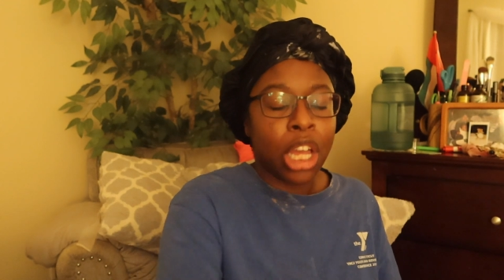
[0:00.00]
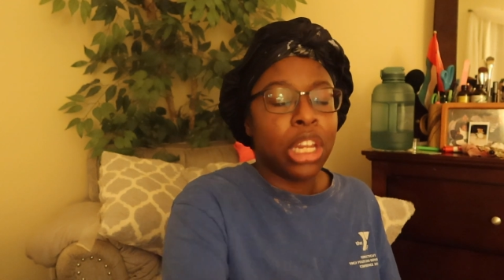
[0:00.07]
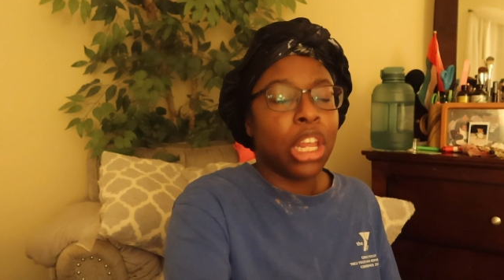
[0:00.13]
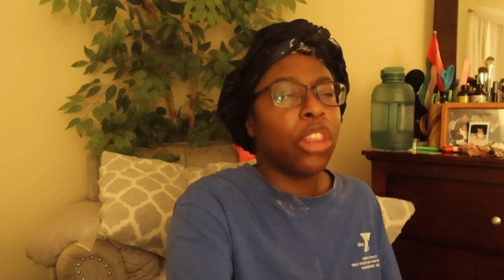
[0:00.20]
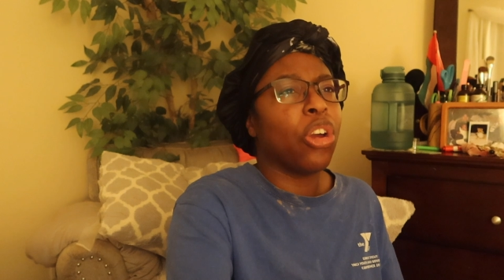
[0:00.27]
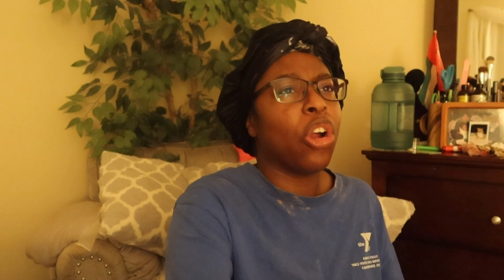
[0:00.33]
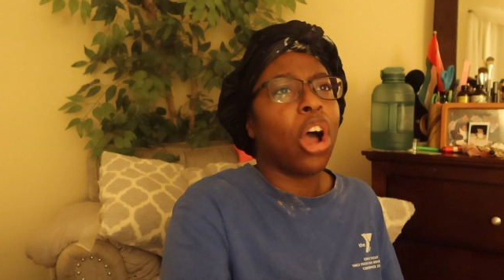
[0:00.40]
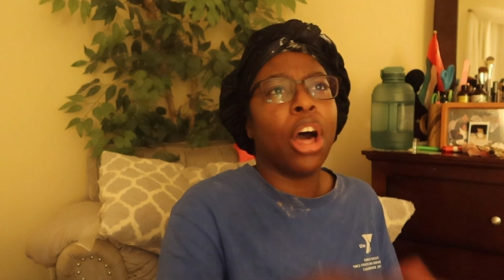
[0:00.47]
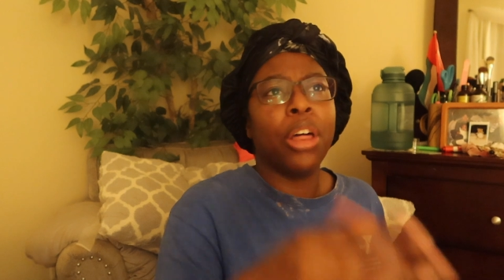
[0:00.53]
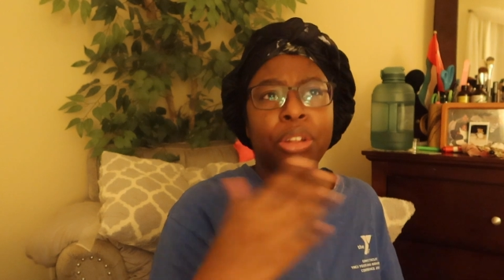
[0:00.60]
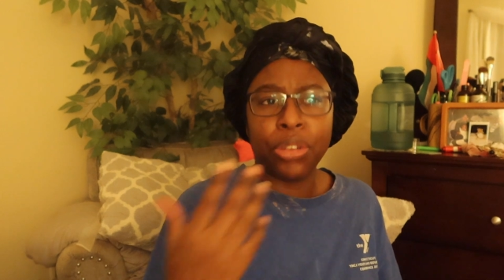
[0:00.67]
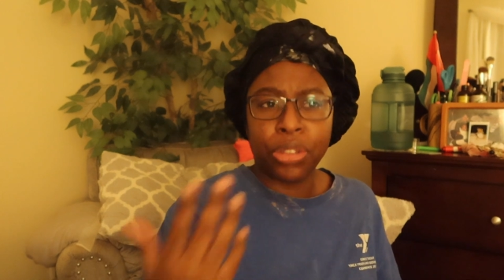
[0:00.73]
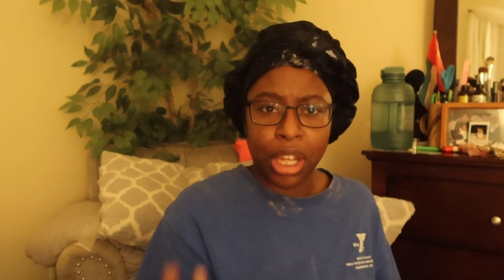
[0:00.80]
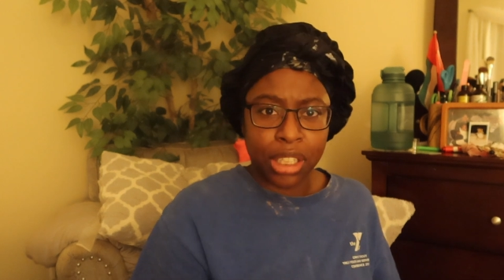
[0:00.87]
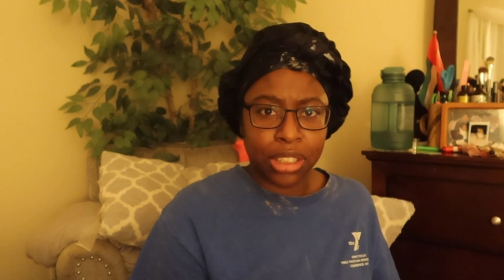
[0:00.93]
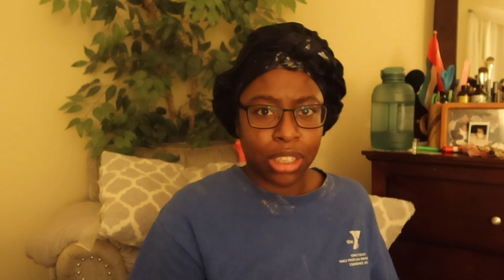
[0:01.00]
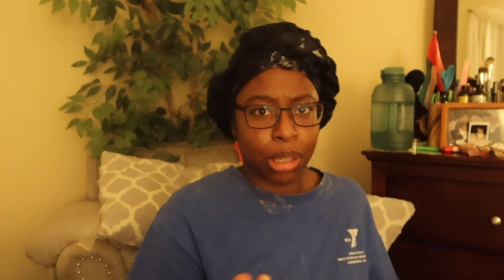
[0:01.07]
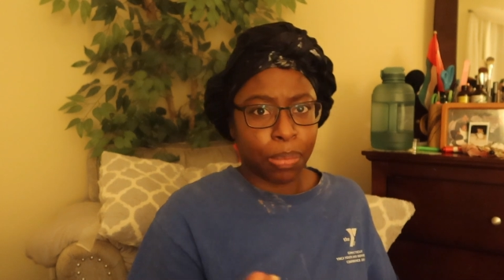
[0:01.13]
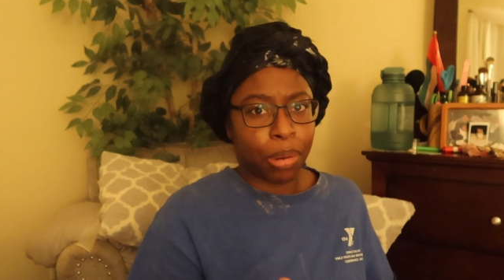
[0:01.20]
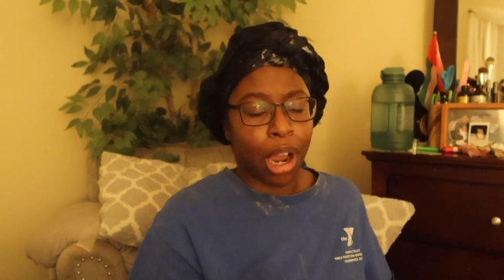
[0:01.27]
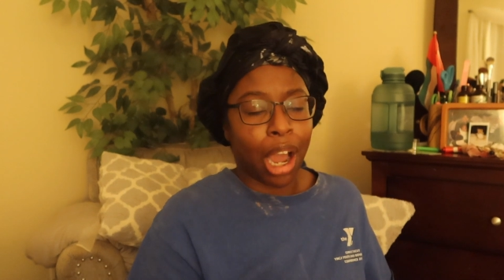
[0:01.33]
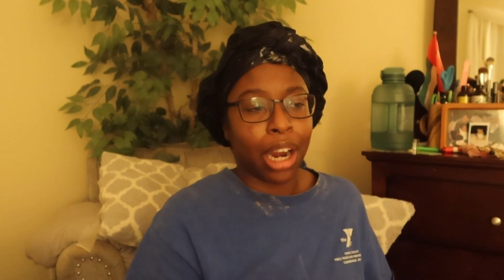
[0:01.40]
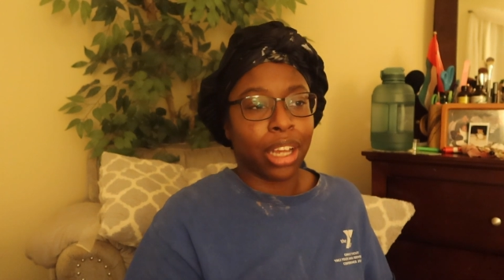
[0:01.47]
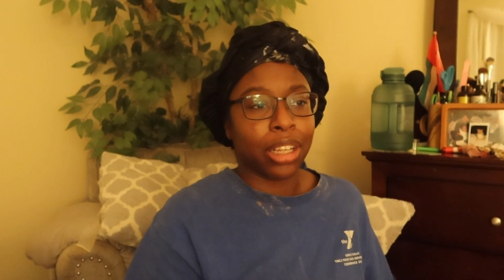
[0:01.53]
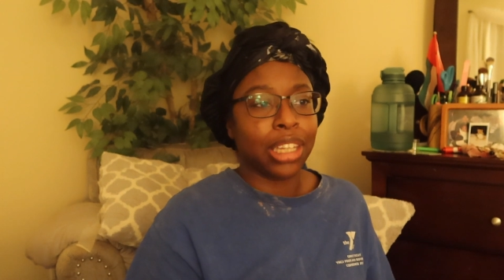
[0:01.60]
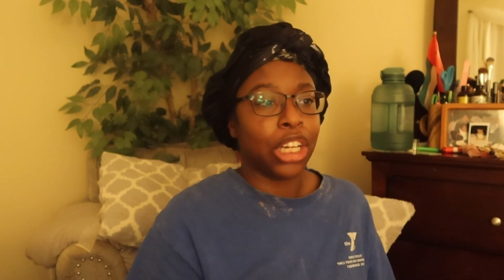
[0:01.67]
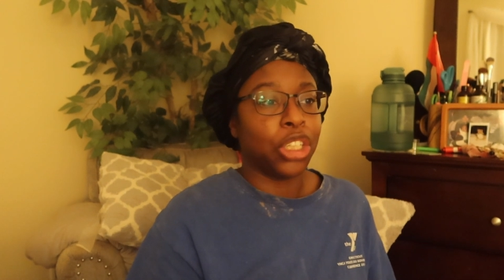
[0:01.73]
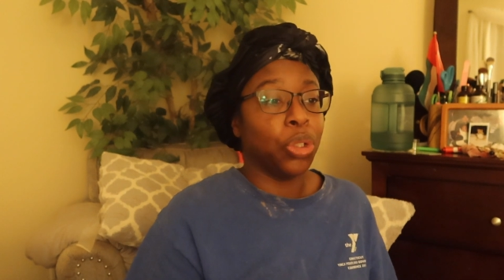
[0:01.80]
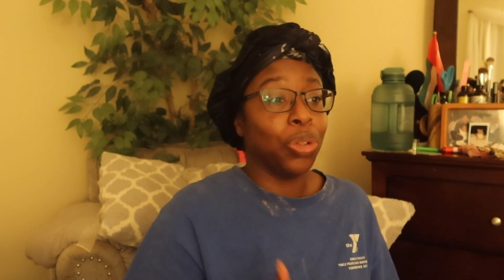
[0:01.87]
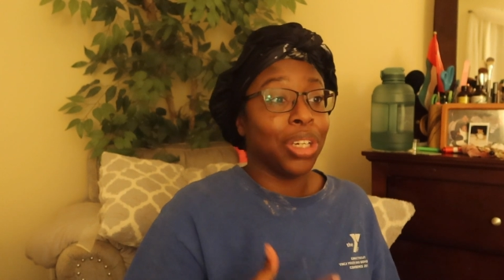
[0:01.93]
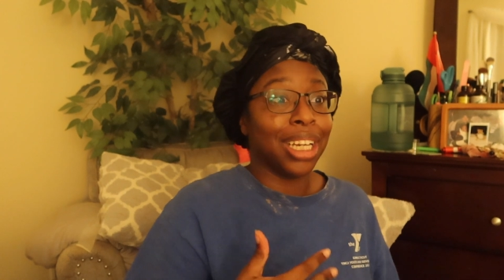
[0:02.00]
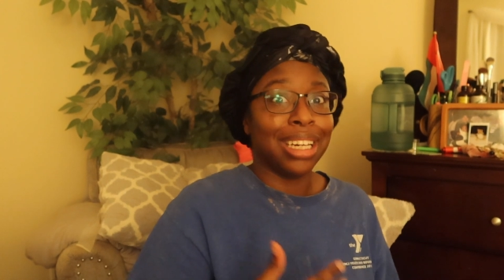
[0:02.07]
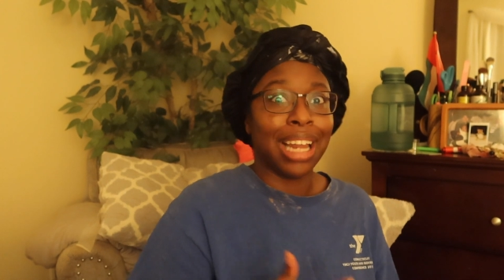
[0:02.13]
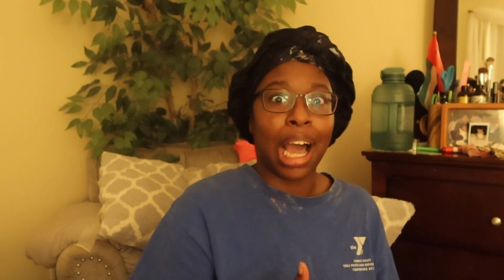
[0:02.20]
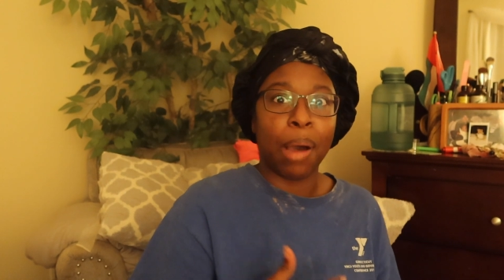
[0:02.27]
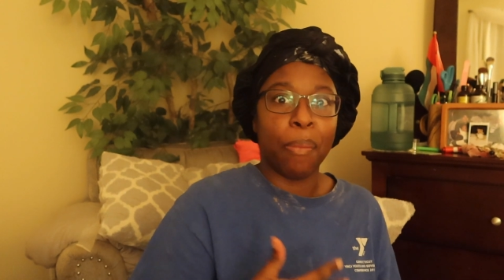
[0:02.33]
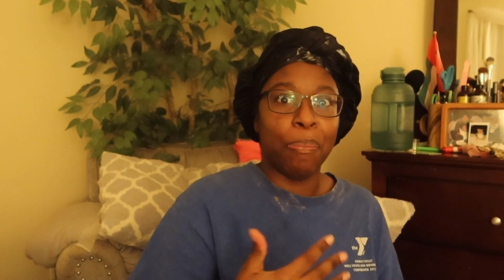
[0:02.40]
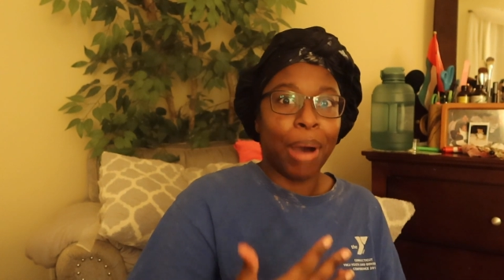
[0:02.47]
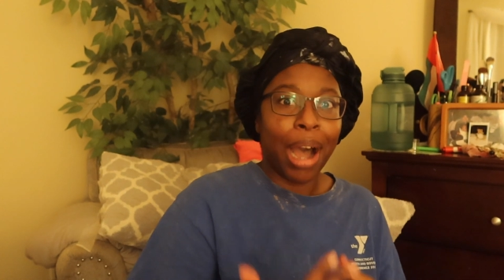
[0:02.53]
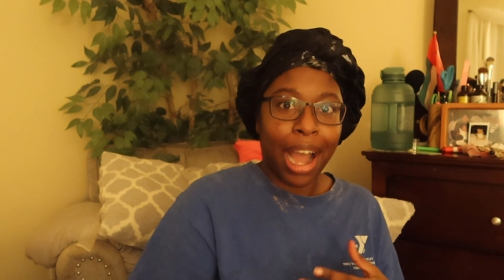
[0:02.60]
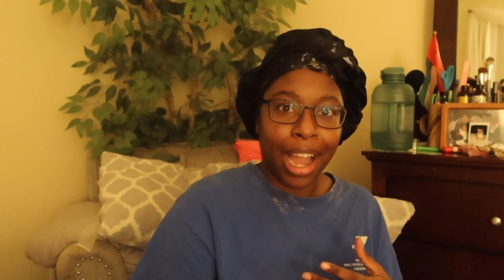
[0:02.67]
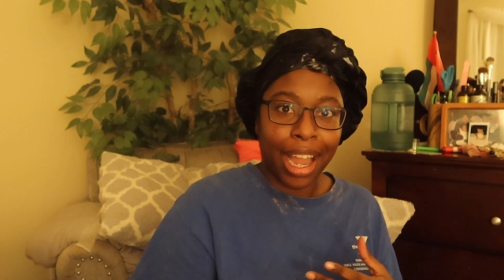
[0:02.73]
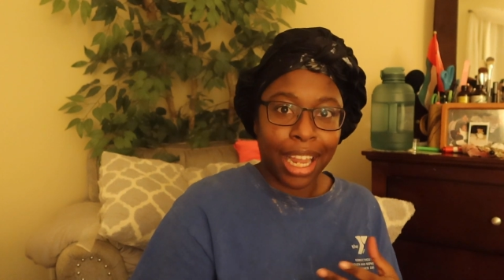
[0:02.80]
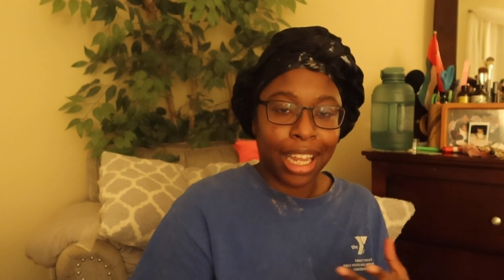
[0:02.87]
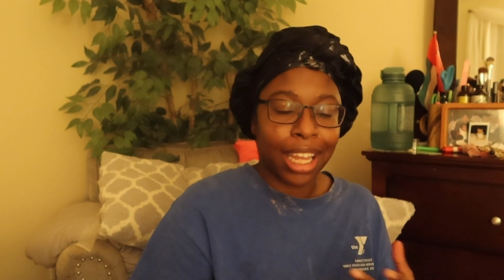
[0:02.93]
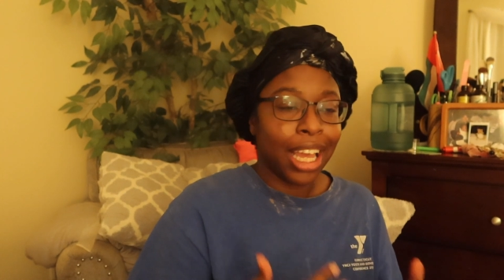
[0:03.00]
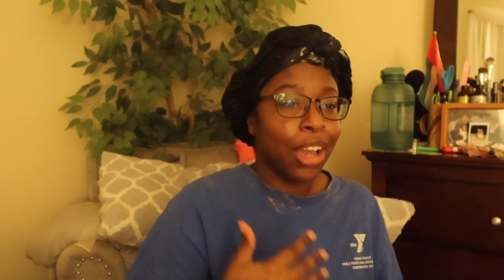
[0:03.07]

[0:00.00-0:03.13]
Now, there are other things in the product that you cannot buy